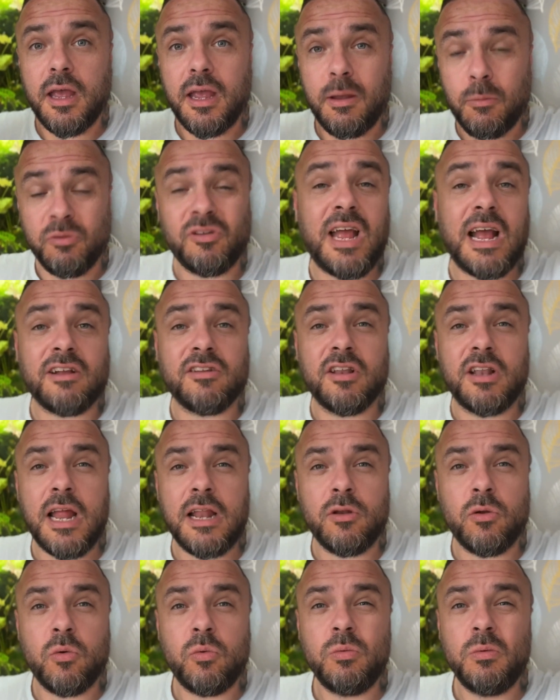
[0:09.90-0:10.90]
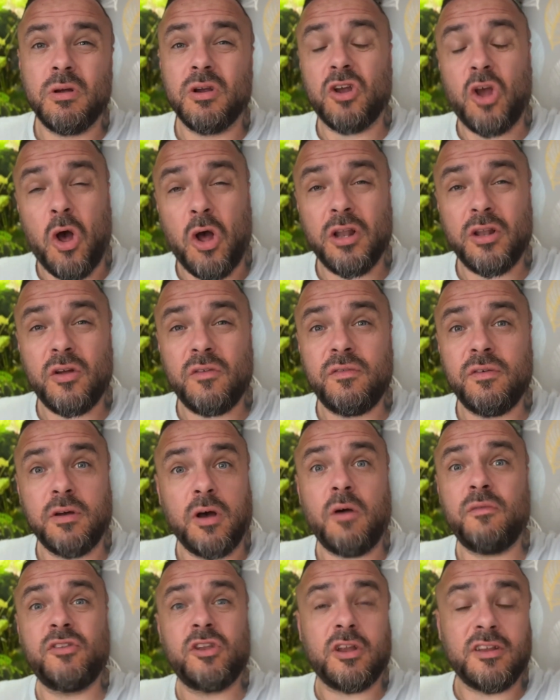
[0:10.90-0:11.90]
It was accidental, kind of.
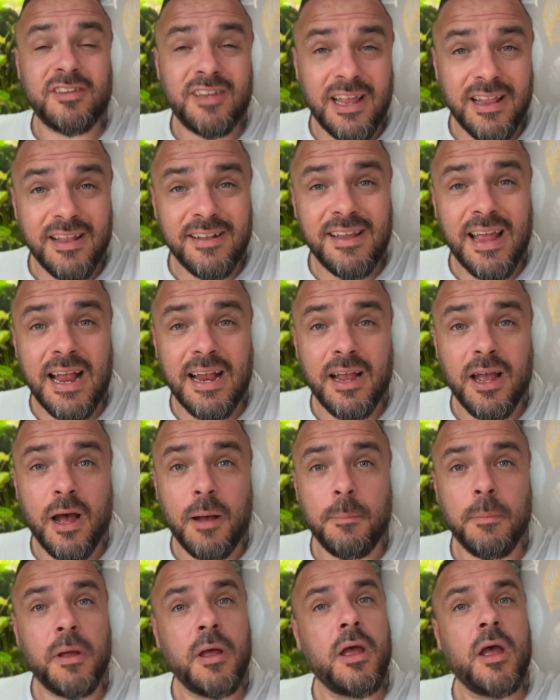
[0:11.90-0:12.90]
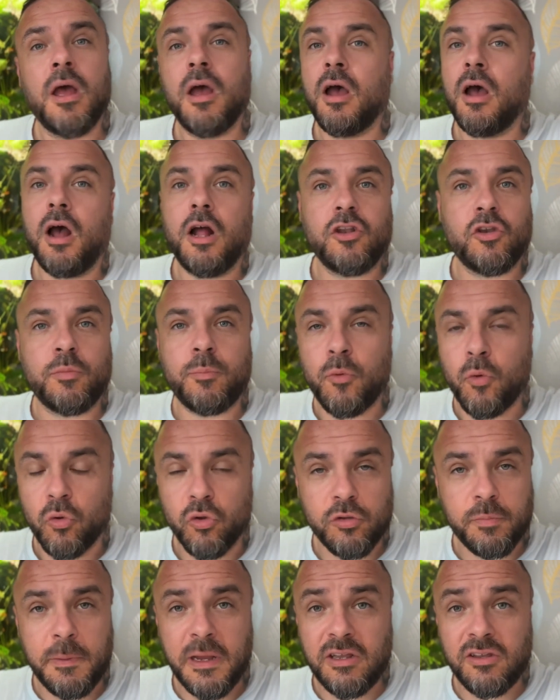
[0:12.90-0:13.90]
Obviously I set the tank up, I just
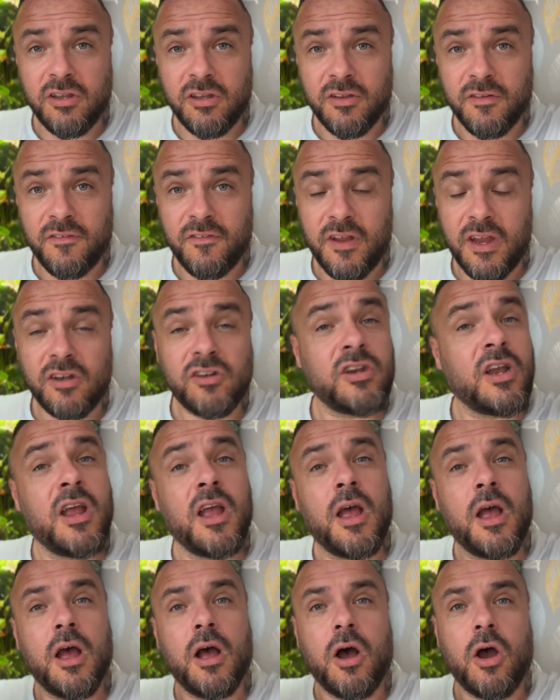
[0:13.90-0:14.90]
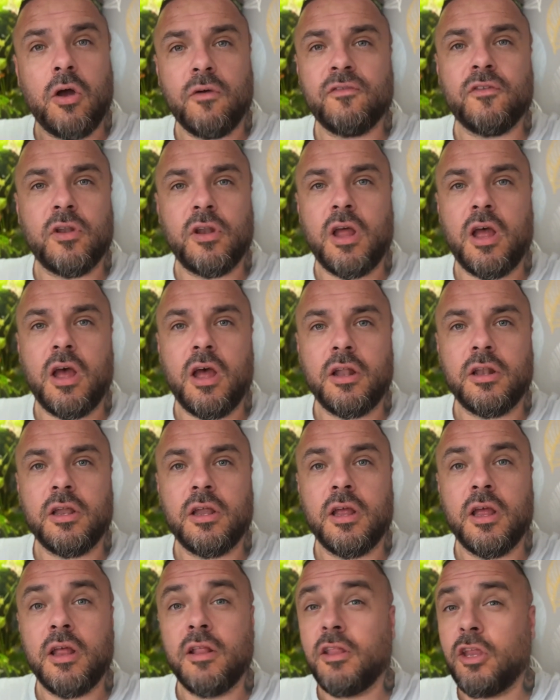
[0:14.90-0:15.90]
bought species of fish. I often heard
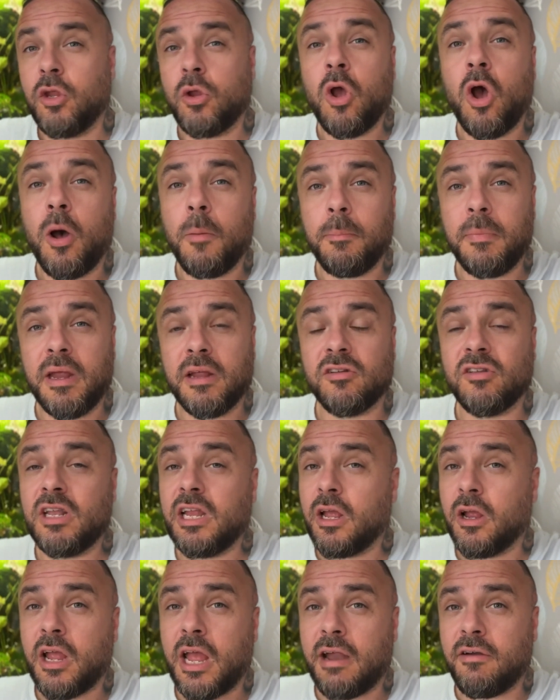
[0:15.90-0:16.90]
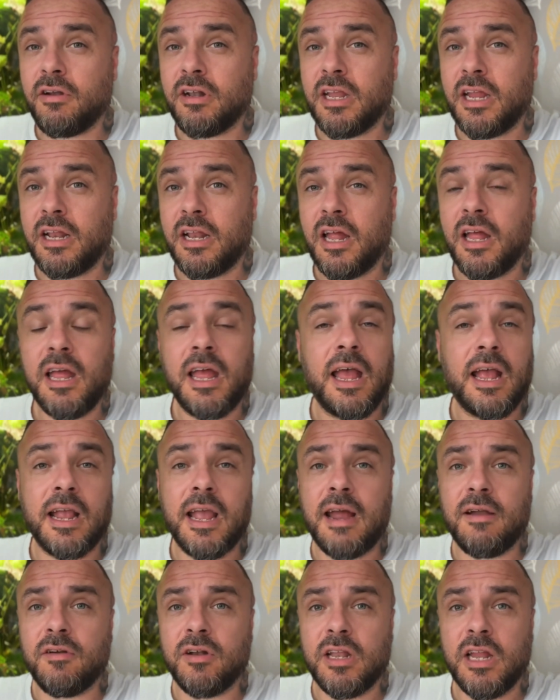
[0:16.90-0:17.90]
that you can't mix Neocaridina and
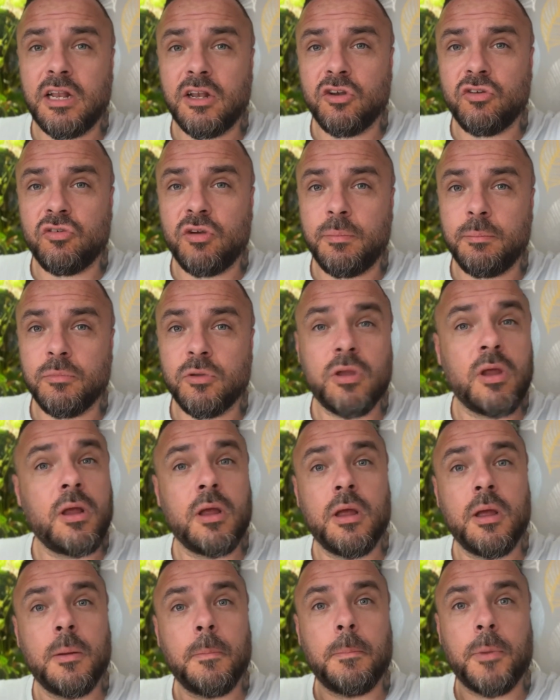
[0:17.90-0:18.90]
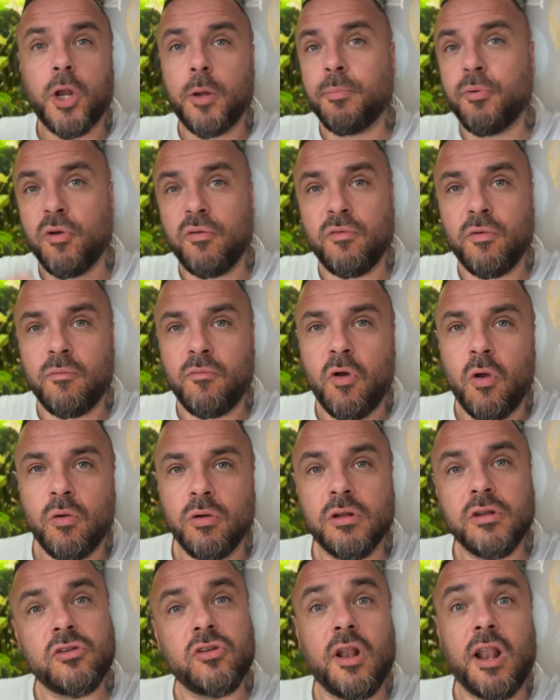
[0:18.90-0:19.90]
Caridina shrimps, but I proved them
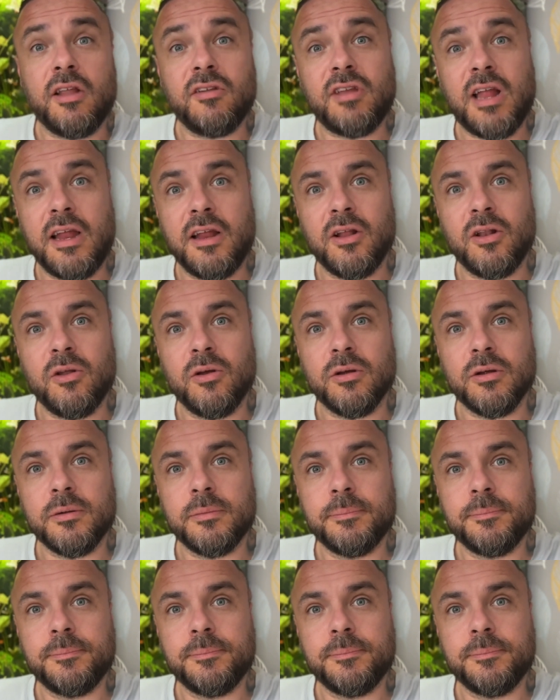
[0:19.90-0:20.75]
wrong. So let's take a look.